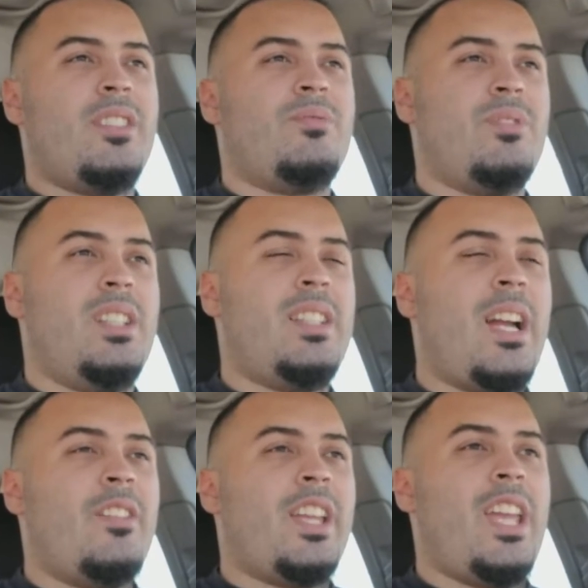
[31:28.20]
through the
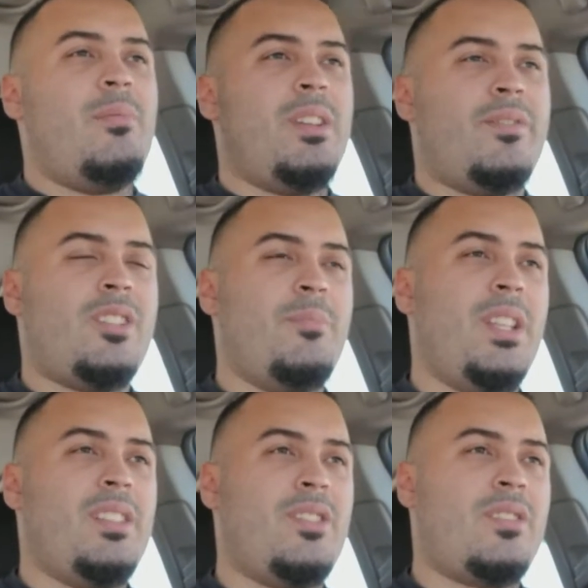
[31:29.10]
entire game. And if
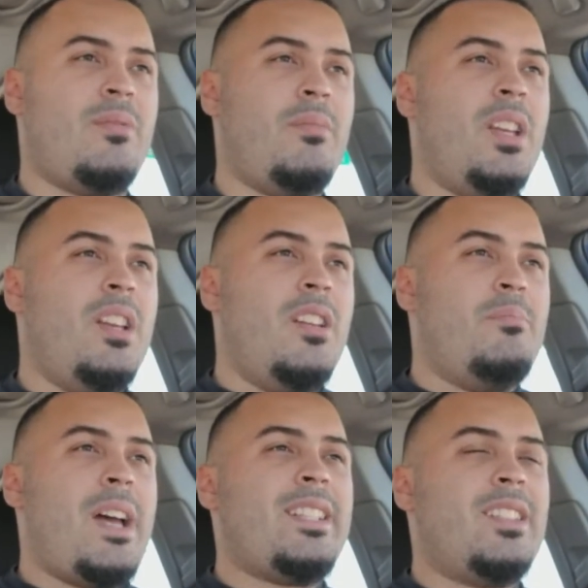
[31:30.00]
something just
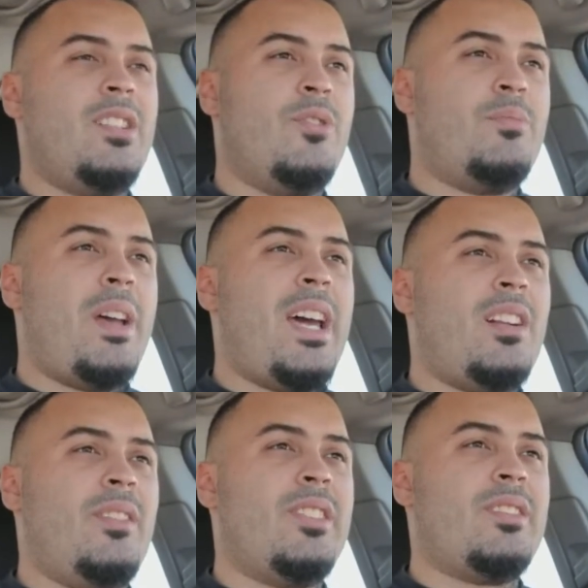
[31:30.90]
magically goes bad
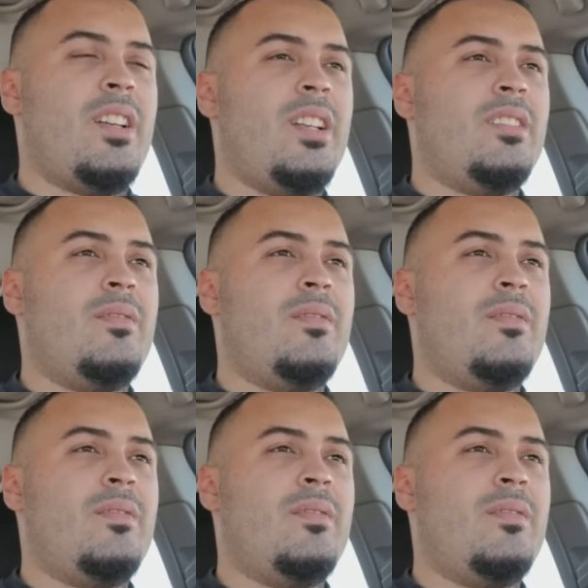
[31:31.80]
all of a sudden,